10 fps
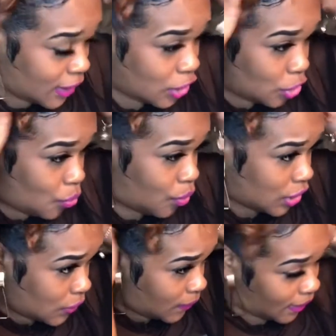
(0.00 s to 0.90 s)
is going
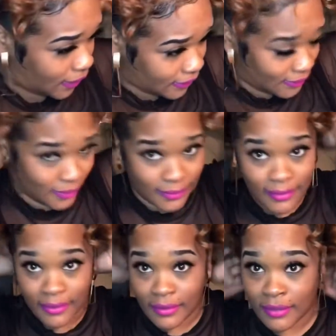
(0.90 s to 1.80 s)
to hide it.
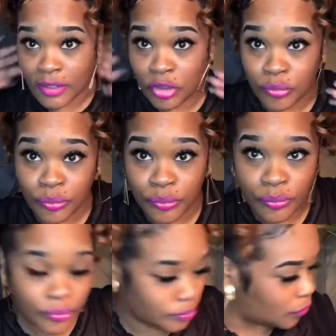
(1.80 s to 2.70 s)

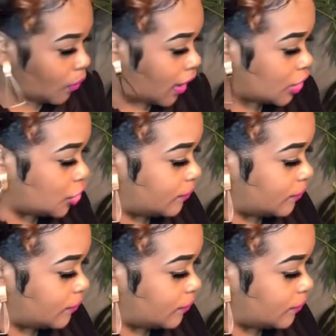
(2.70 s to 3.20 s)
Watch.